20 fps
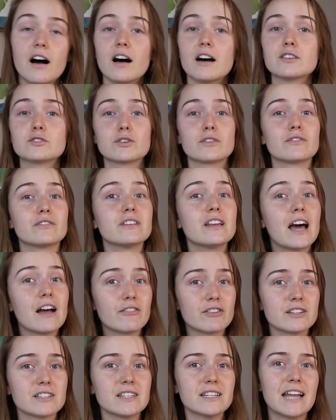Also, I've
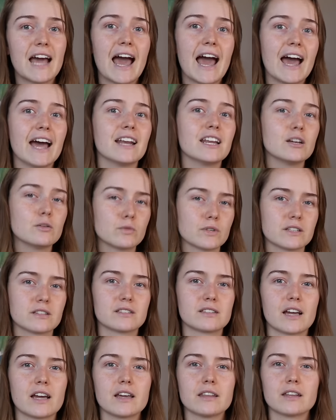never seen anyone
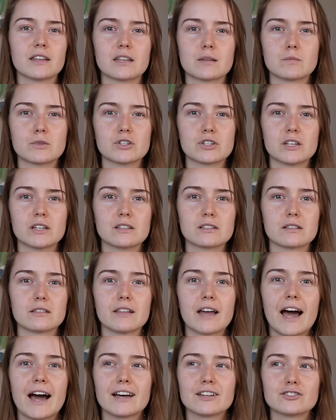say that the machines
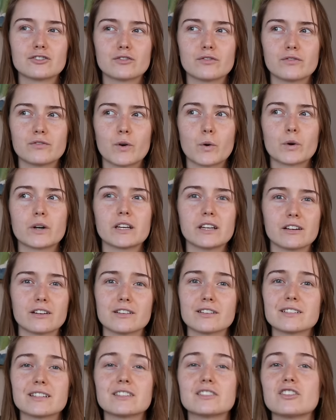last 40
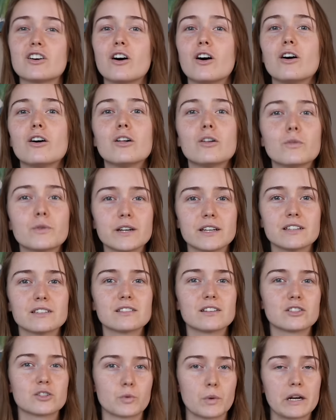years, it's
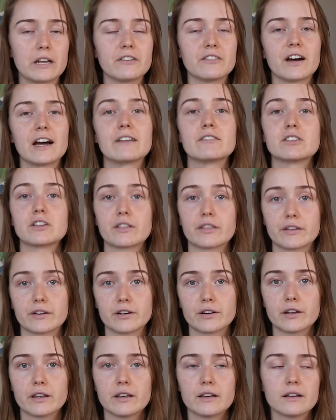always 25 to
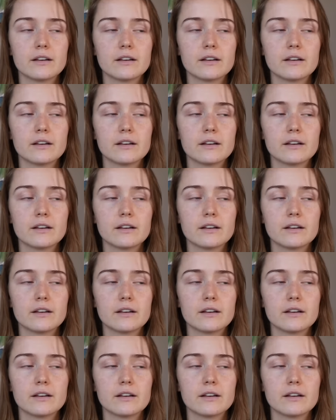30.